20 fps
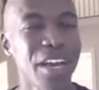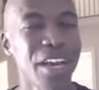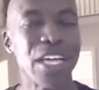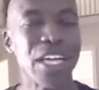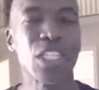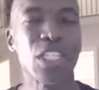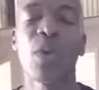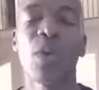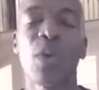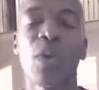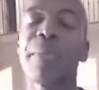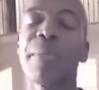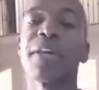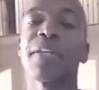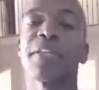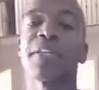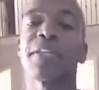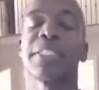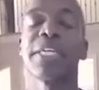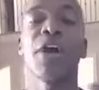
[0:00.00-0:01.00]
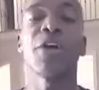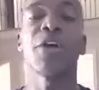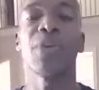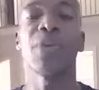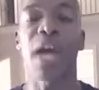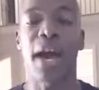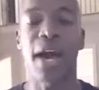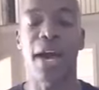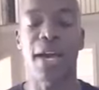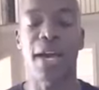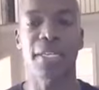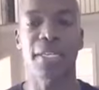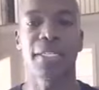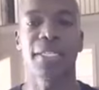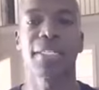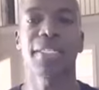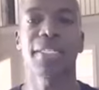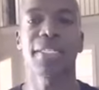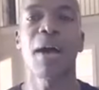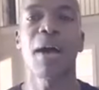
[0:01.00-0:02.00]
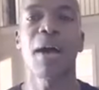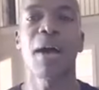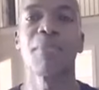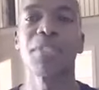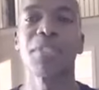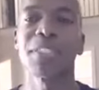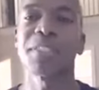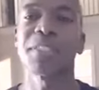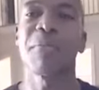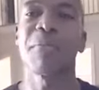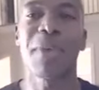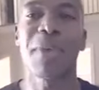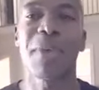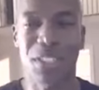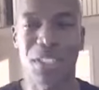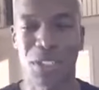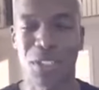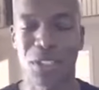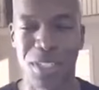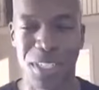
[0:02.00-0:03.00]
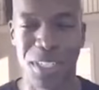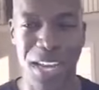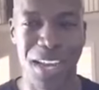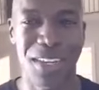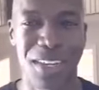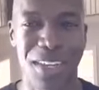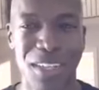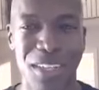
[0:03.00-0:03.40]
So what I'm here to tell you guys is I'm just a messenger tonight.